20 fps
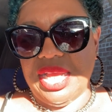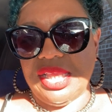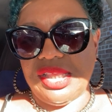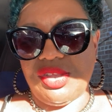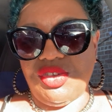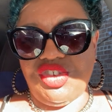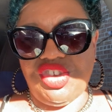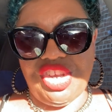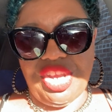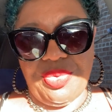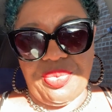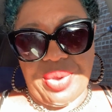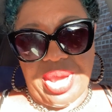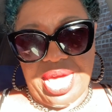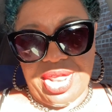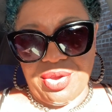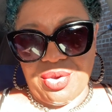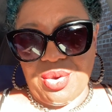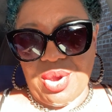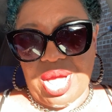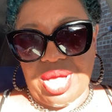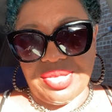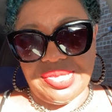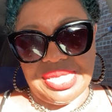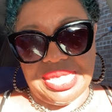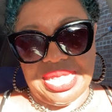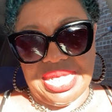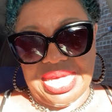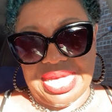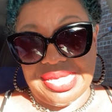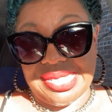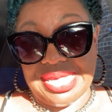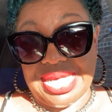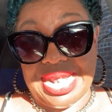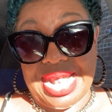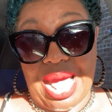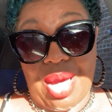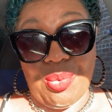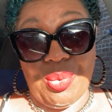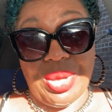So she ran across this
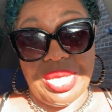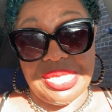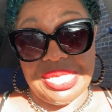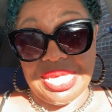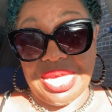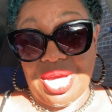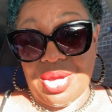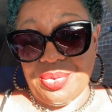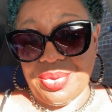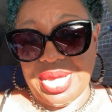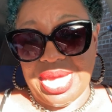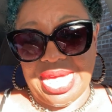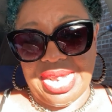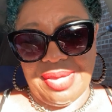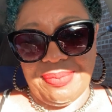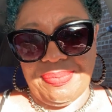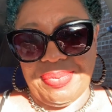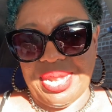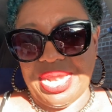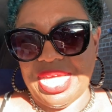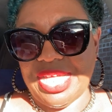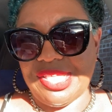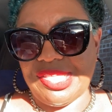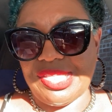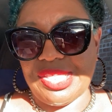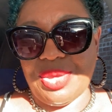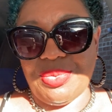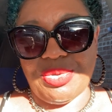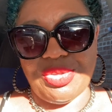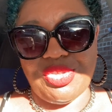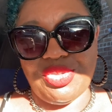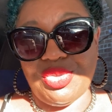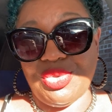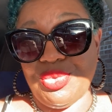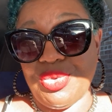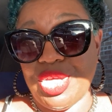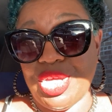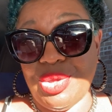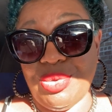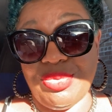and I wasn't gonna get it, but it was
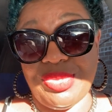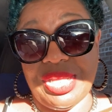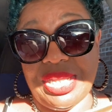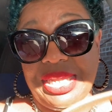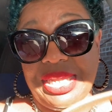too cute to